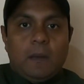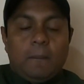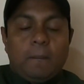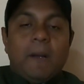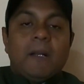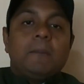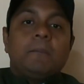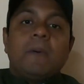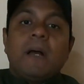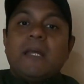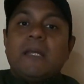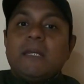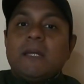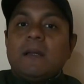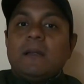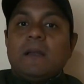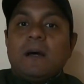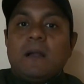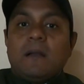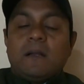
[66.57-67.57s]
But my dear
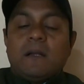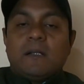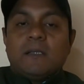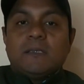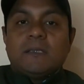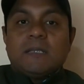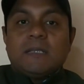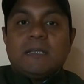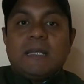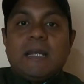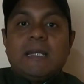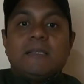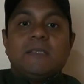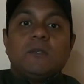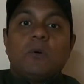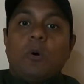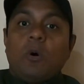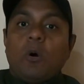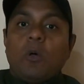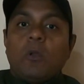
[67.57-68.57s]
learners, there
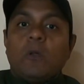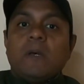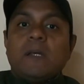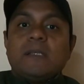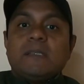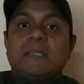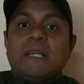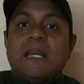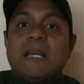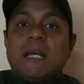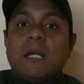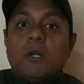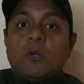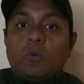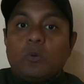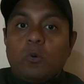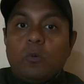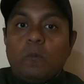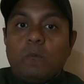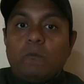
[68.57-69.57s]
is always a
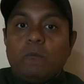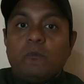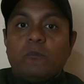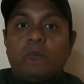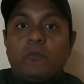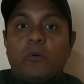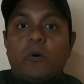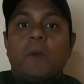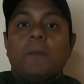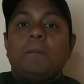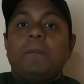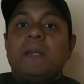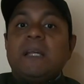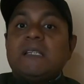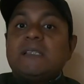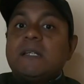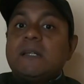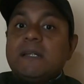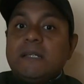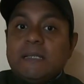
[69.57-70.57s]
room for
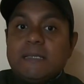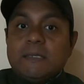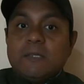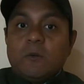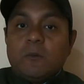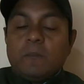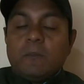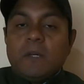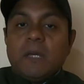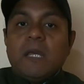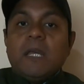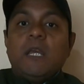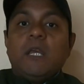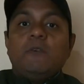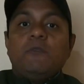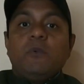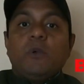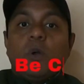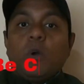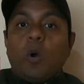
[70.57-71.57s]
plagiarism
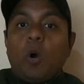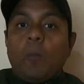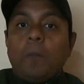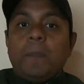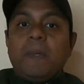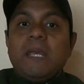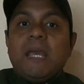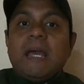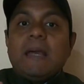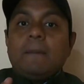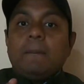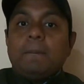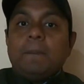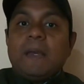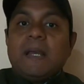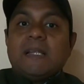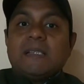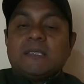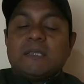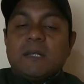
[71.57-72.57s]
if you copy and
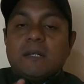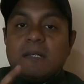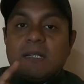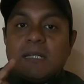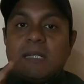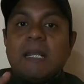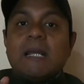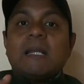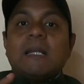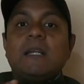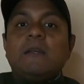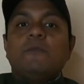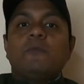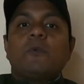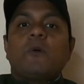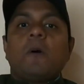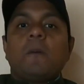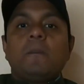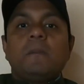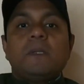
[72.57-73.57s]
paste directly
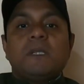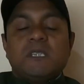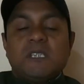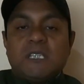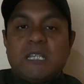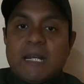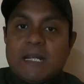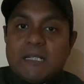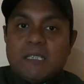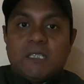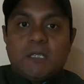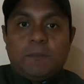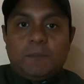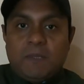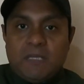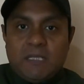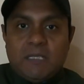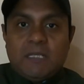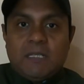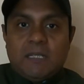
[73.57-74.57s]
from
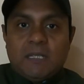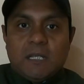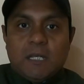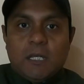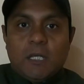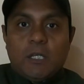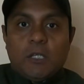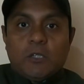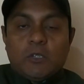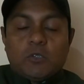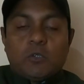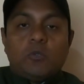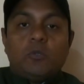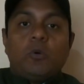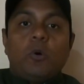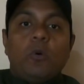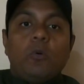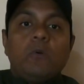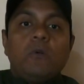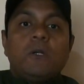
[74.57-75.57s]
ChatGPT. So
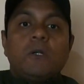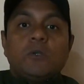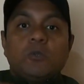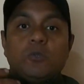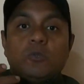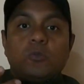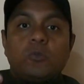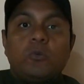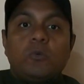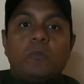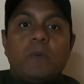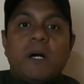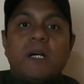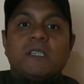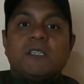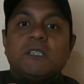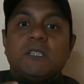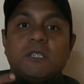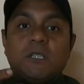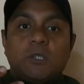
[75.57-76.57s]
don't too
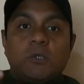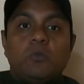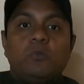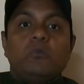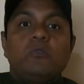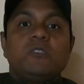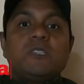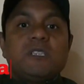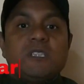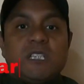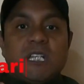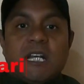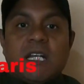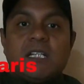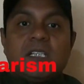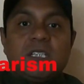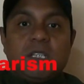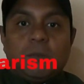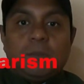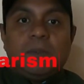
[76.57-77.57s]
much use
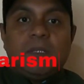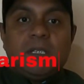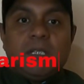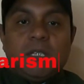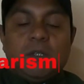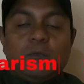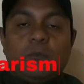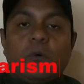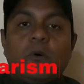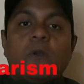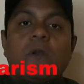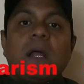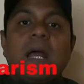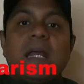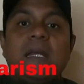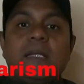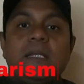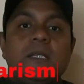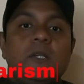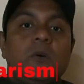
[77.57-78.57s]
ChatGPT for
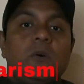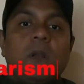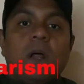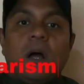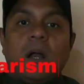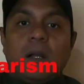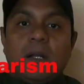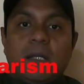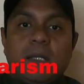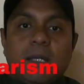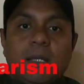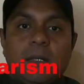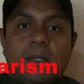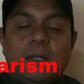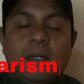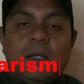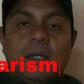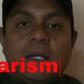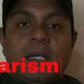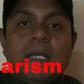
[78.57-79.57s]
writing your article.
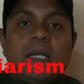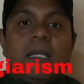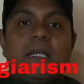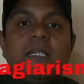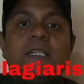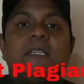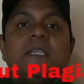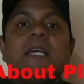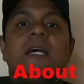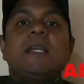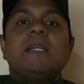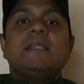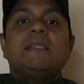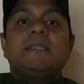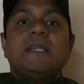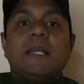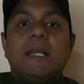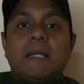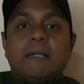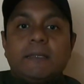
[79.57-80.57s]
Initially
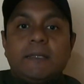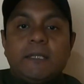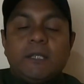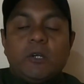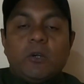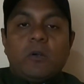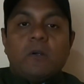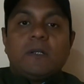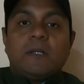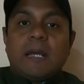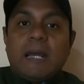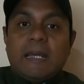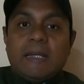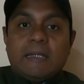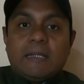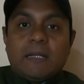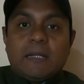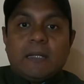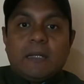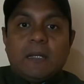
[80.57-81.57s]
selecting your
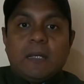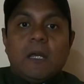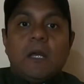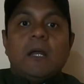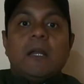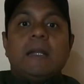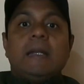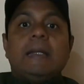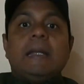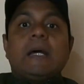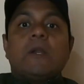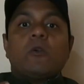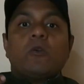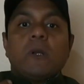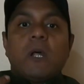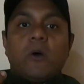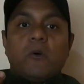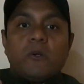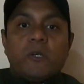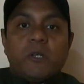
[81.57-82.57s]
title, narrow
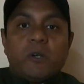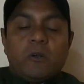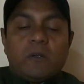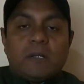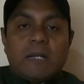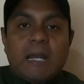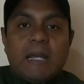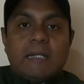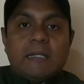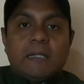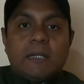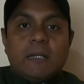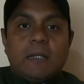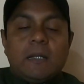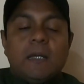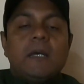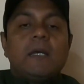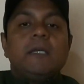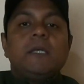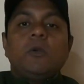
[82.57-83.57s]
down your title,
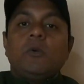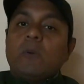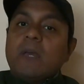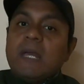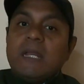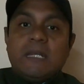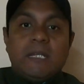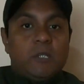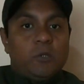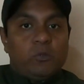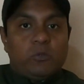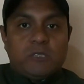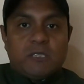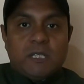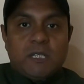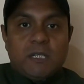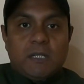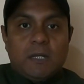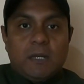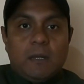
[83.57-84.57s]
you can use
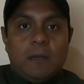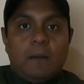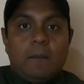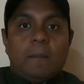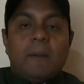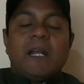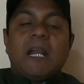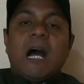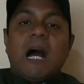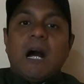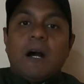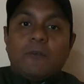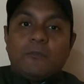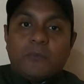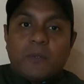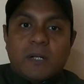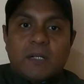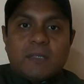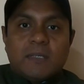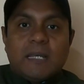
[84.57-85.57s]
it. But
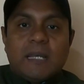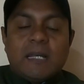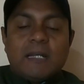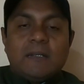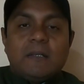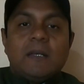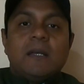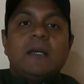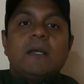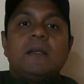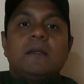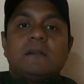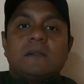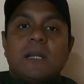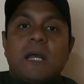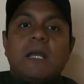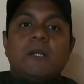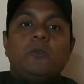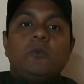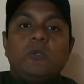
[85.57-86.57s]
after that,
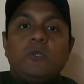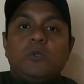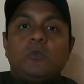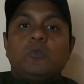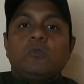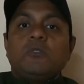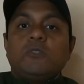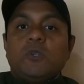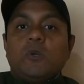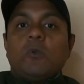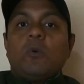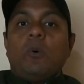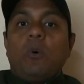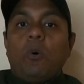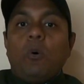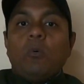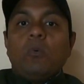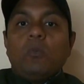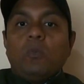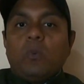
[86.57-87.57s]
try to use your
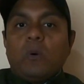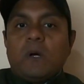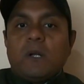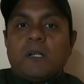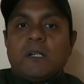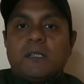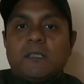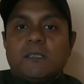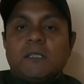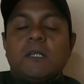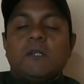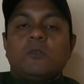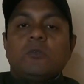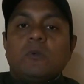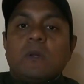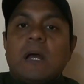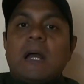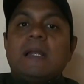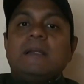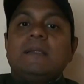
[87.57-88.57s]
own words to
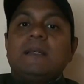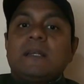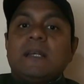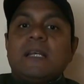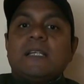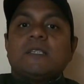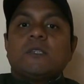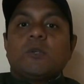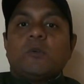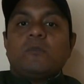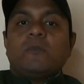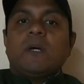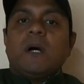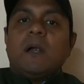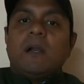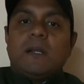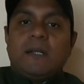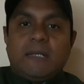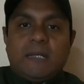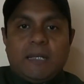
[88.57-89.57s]
write the rest of the
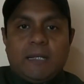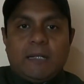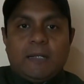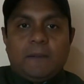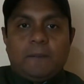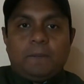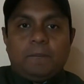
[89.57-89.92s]
article.